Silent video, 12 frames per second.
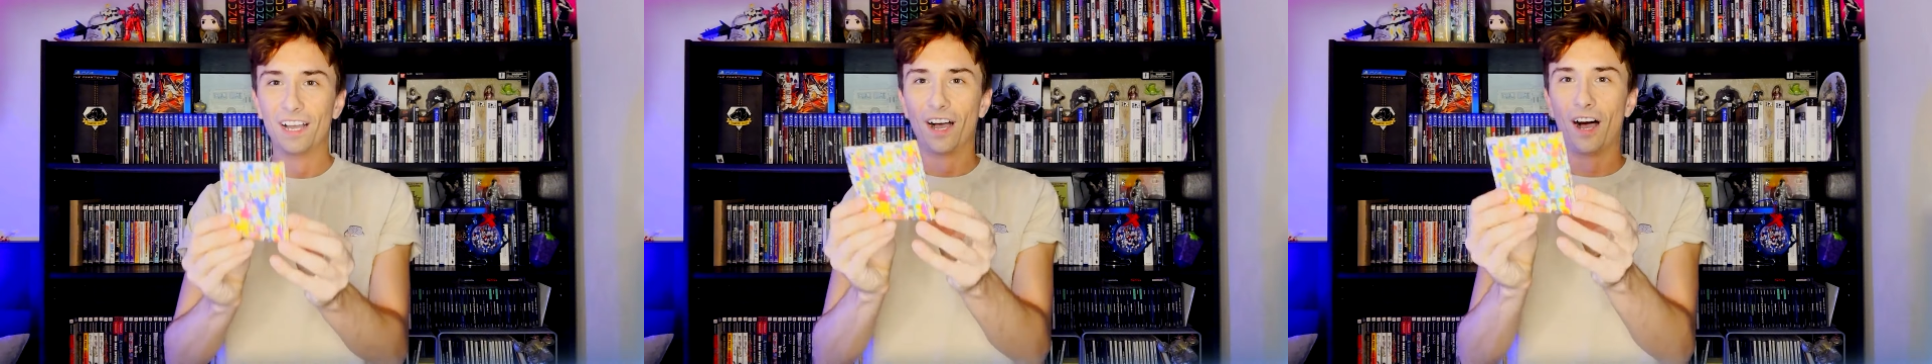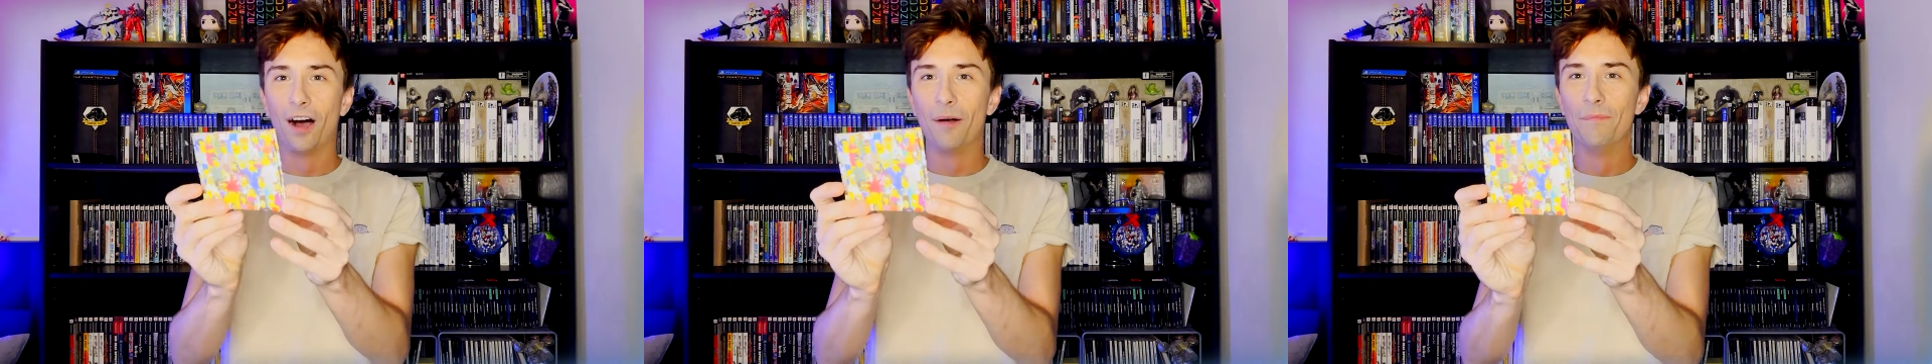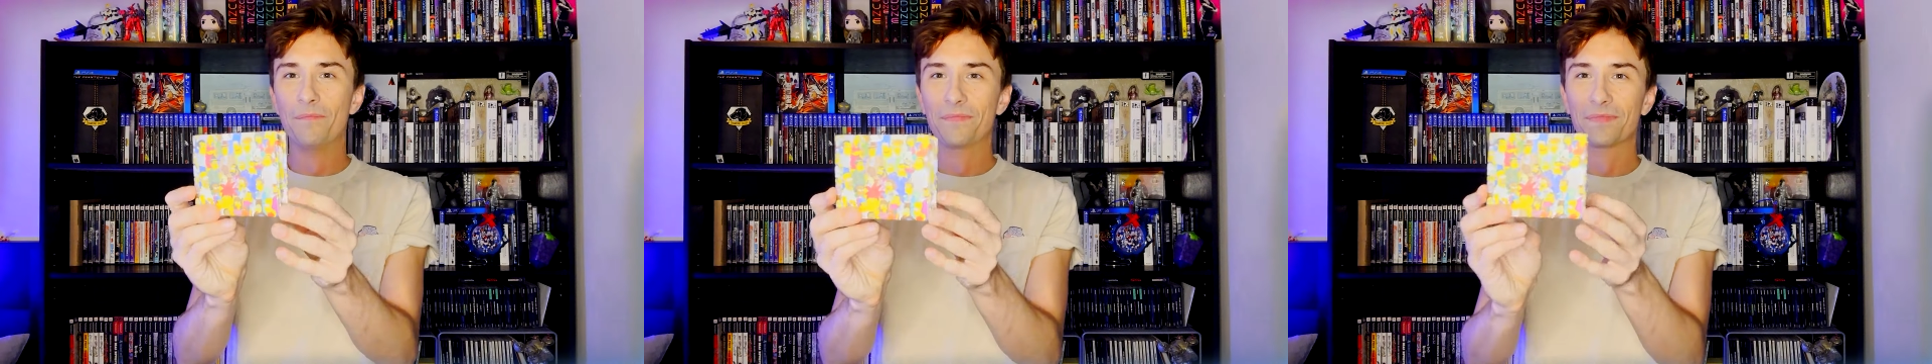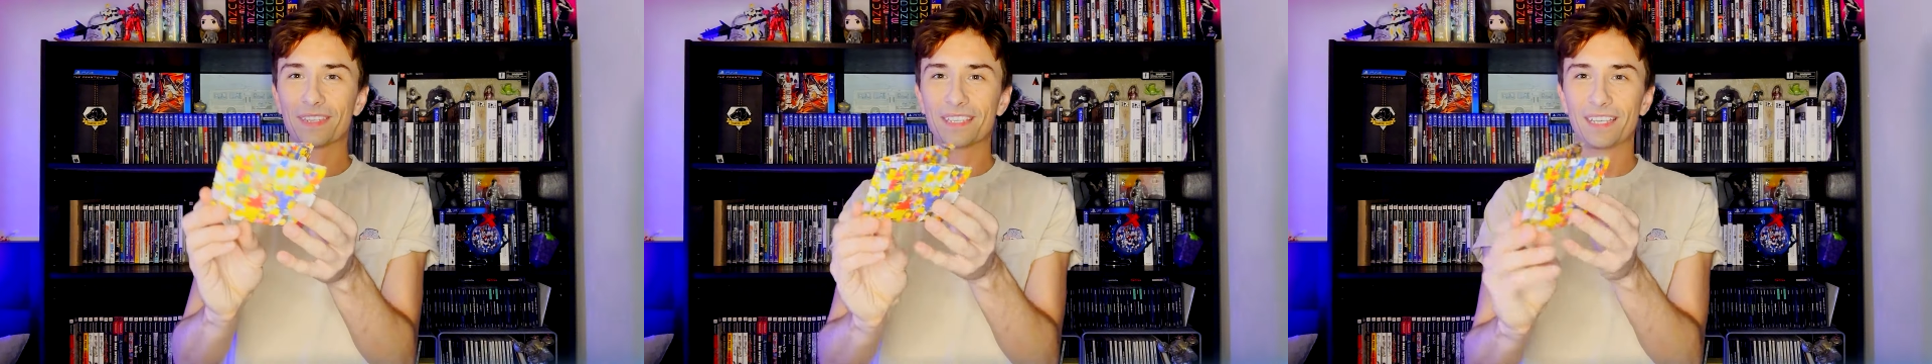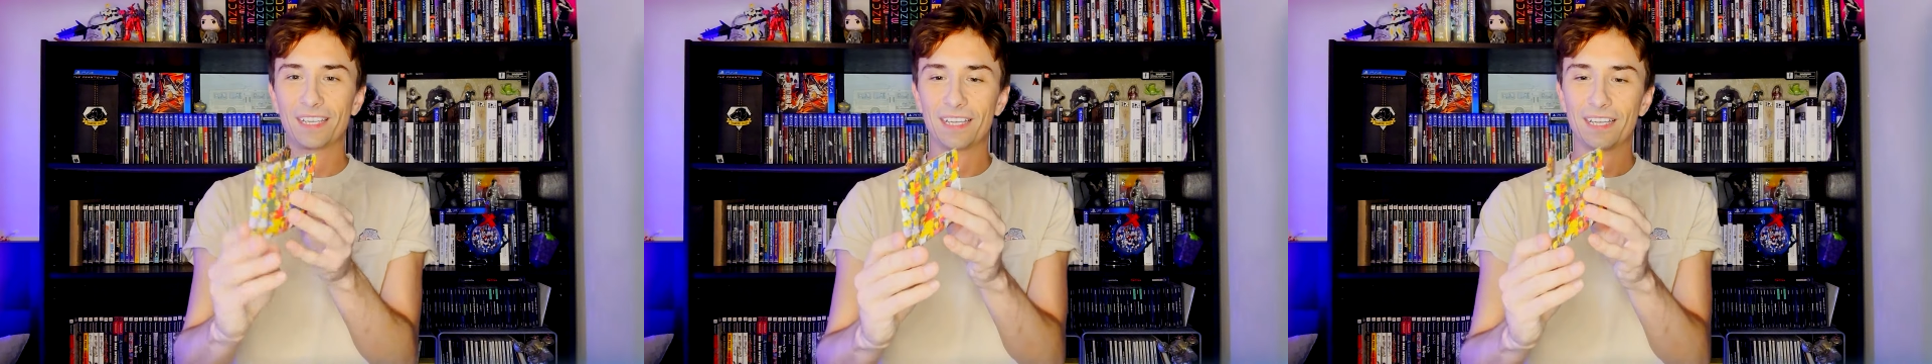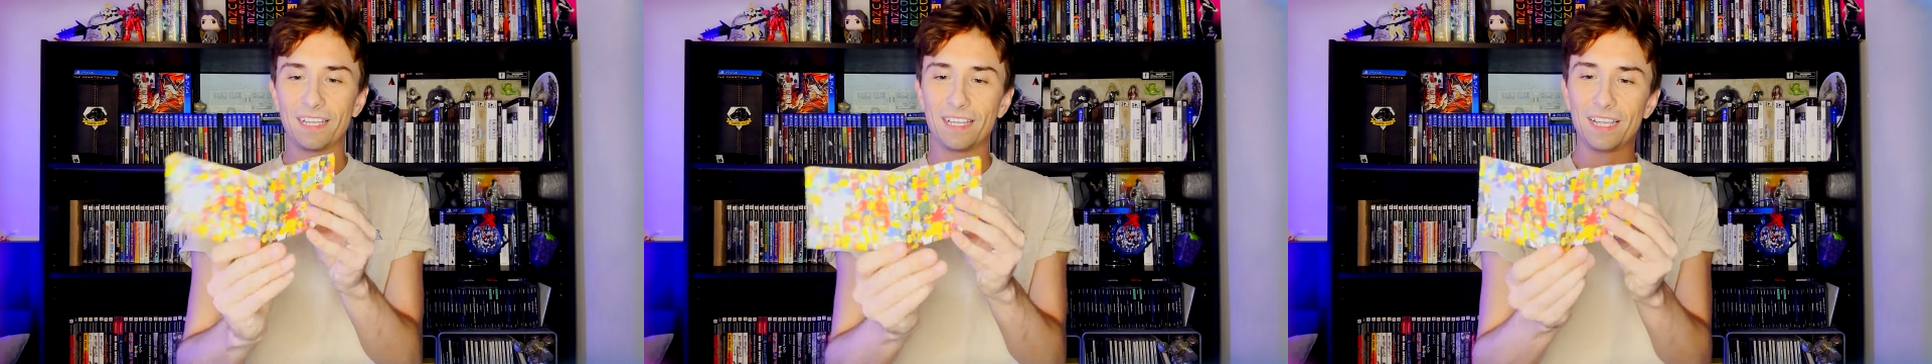Um,
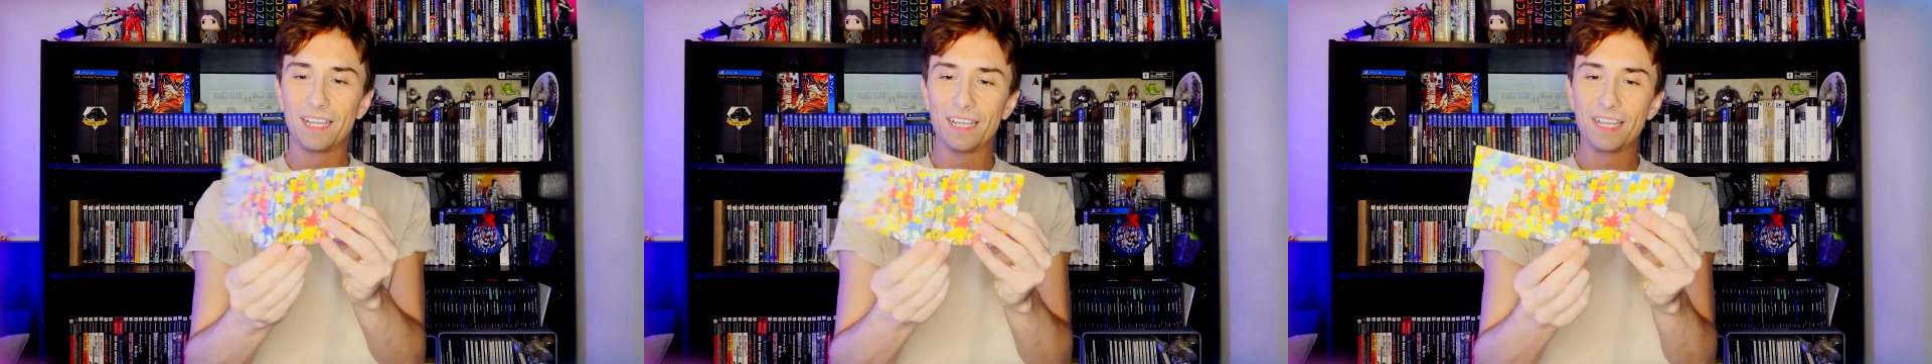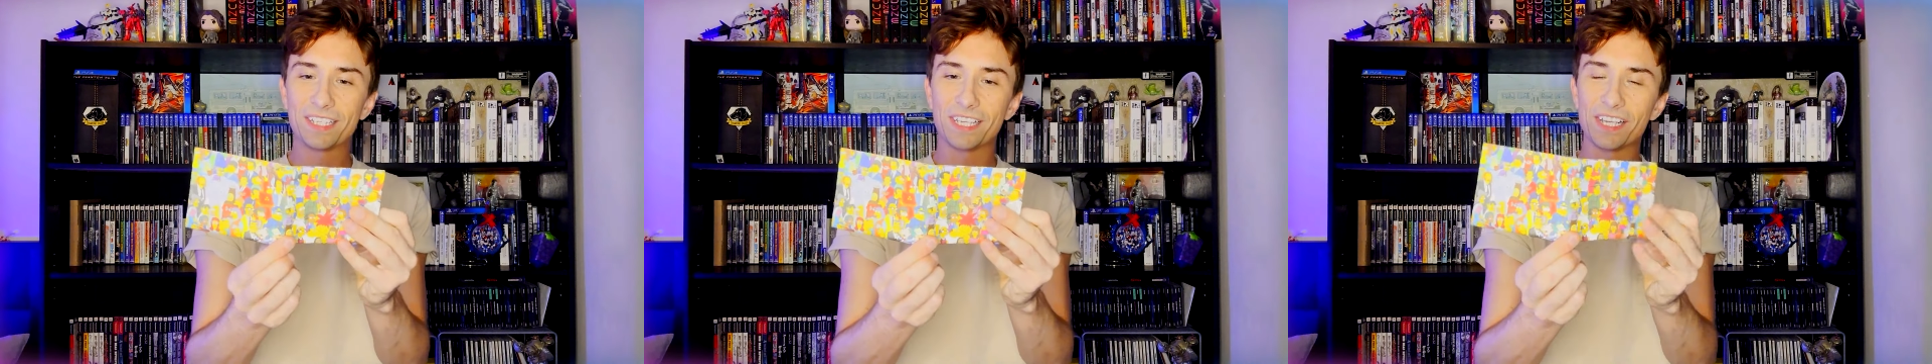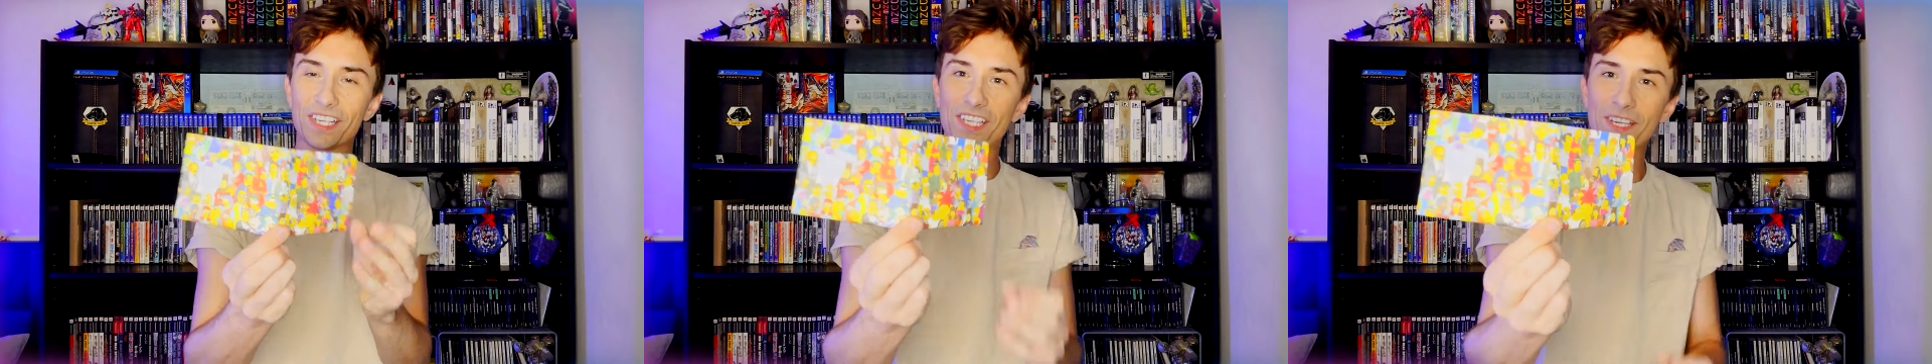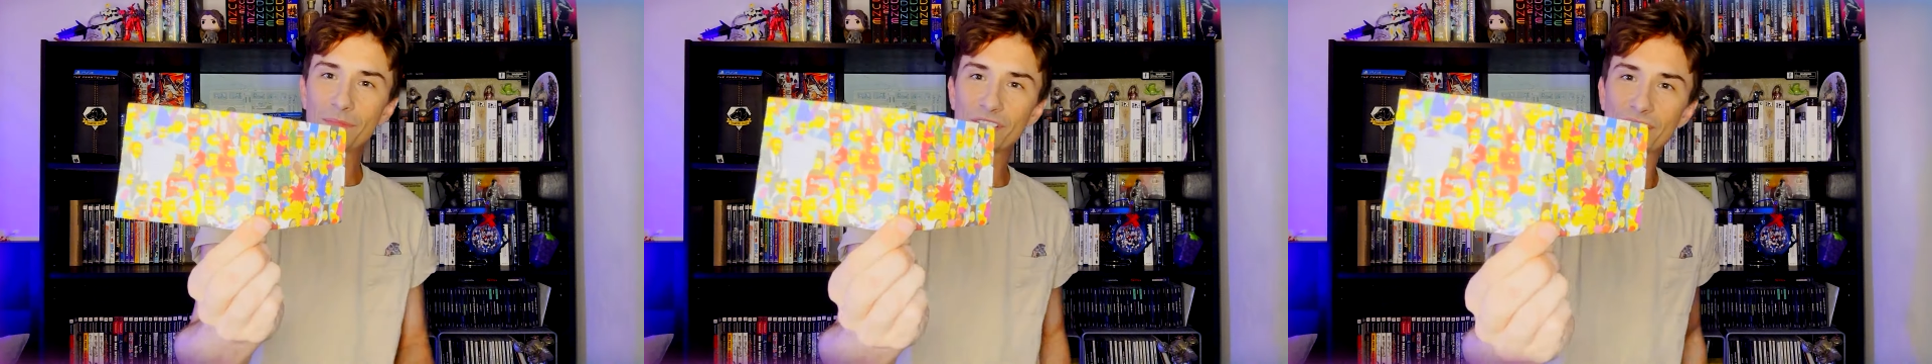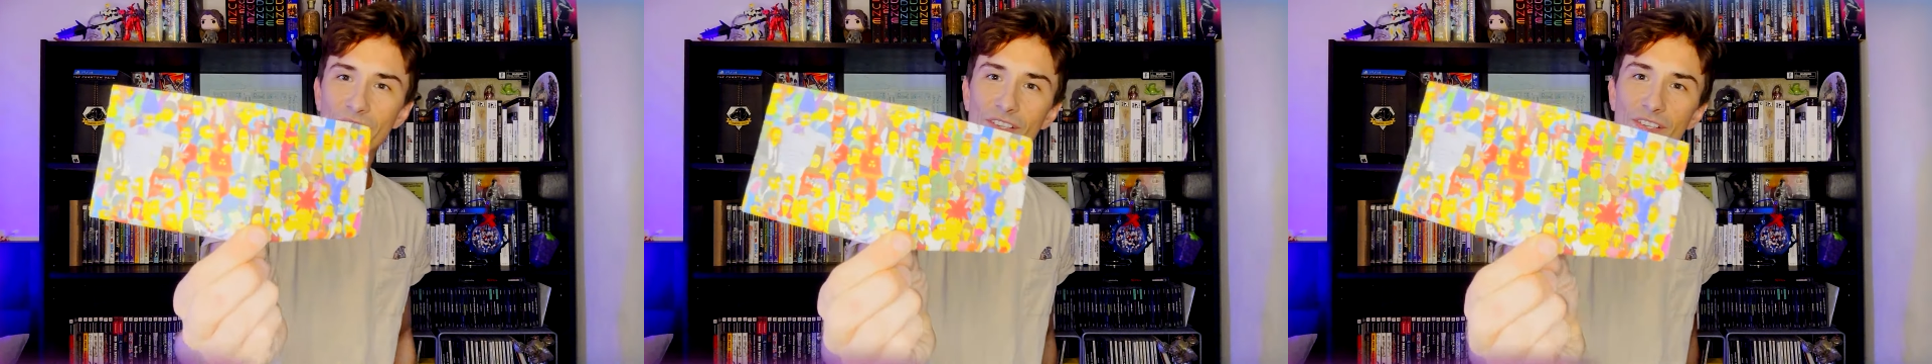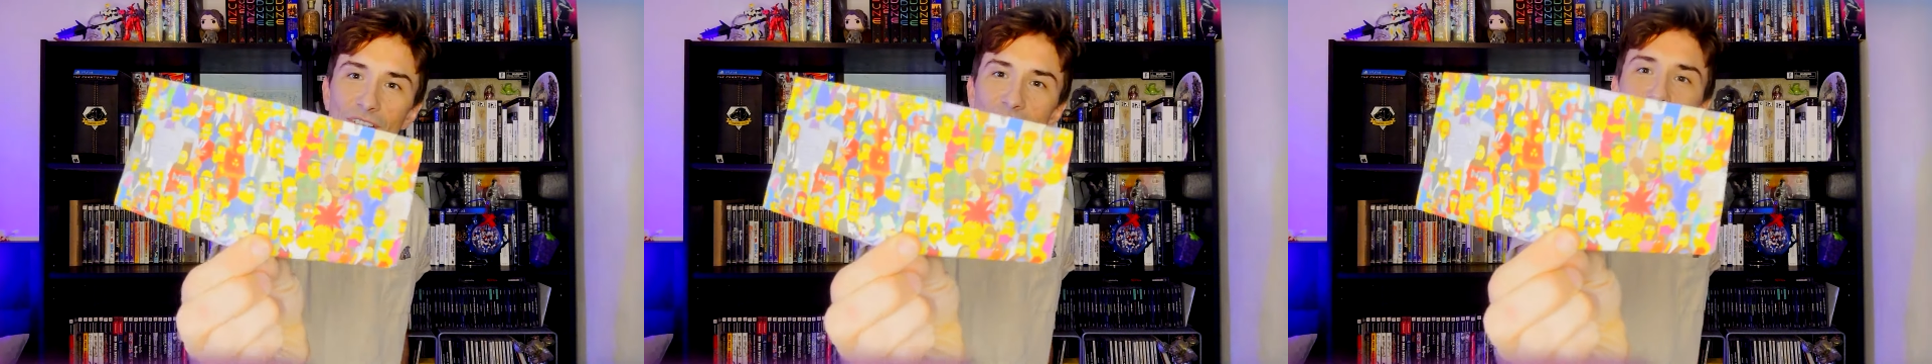it's a
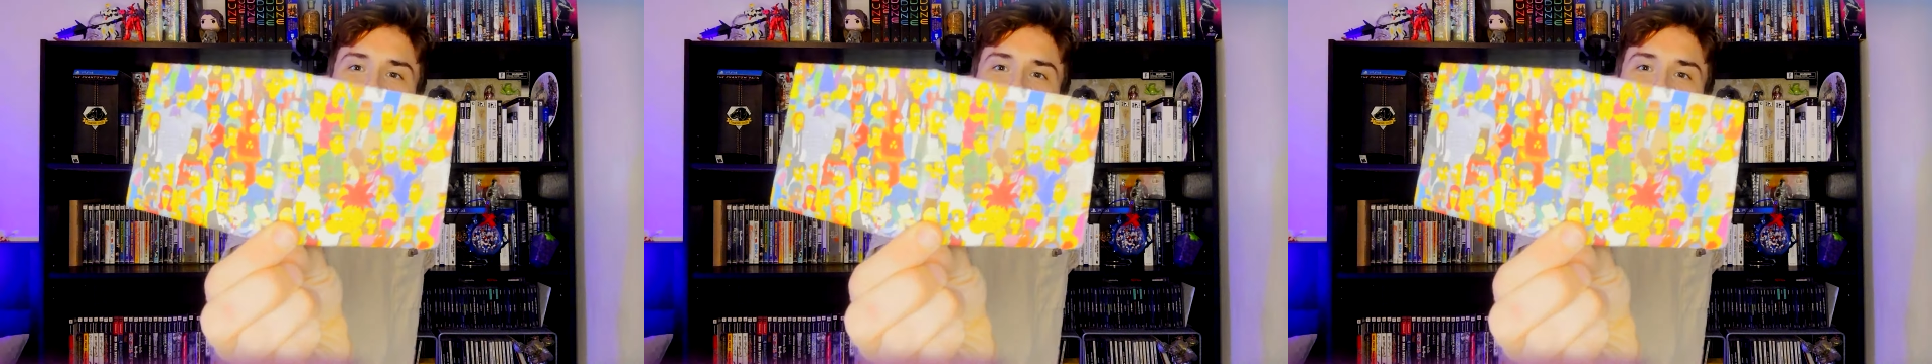Simpsons